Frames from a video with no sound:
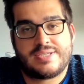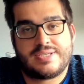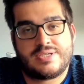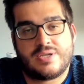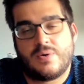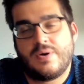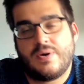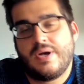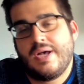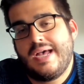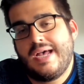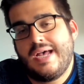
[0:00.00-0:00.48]

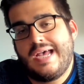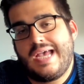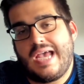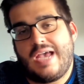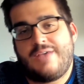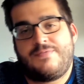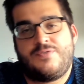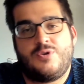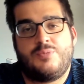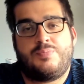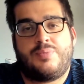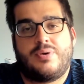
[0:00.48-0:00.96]
So
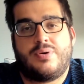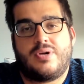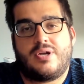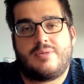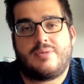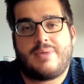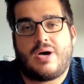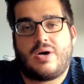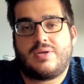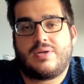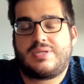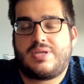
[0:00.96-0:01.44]
if you put
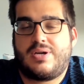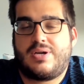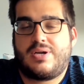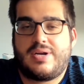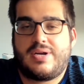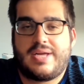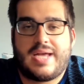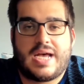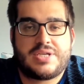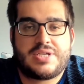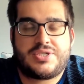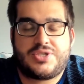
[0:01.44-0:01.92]
him out there,
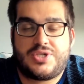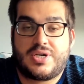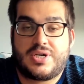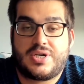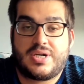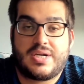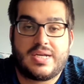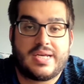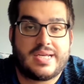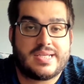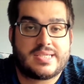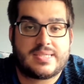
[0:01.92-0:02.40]
yes, you're going
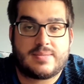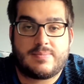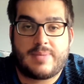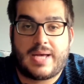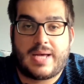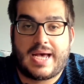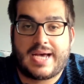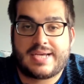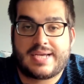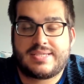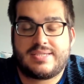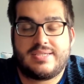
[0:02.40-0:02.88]
to get some
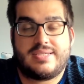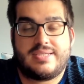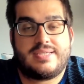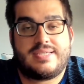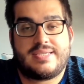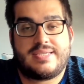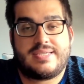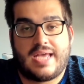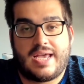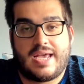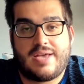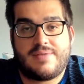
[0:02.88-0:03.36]
excellent
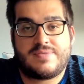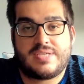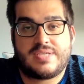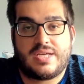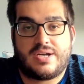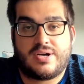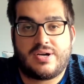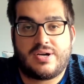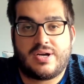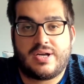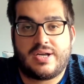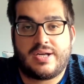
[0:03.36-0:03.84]
saves that
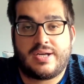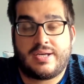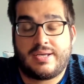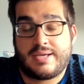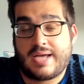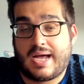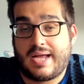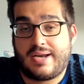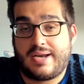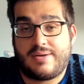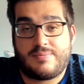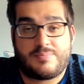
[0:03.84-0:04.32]
are going to
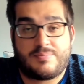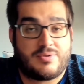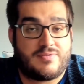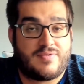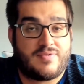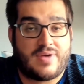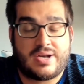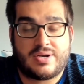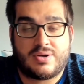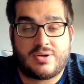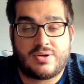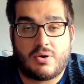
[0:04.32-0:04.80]
kind of
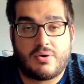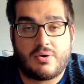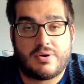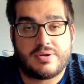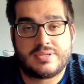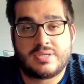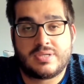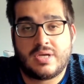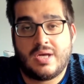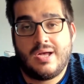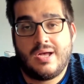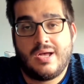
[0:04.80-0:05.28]
prevent
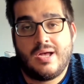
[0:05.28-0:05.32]
goals.